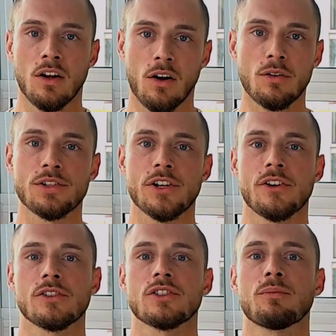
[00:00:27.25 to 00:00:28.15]

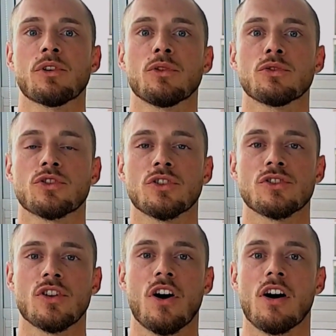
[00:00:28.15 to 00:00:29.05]
also some
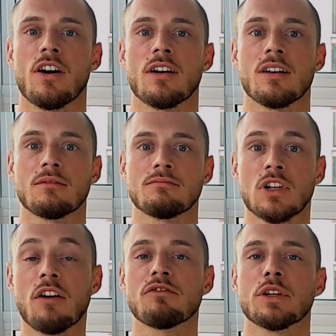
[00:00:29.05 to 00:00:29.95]
cultures are
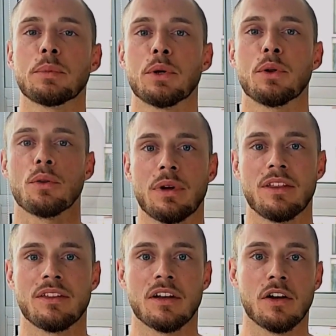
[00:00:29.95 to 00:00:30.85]
comfortable with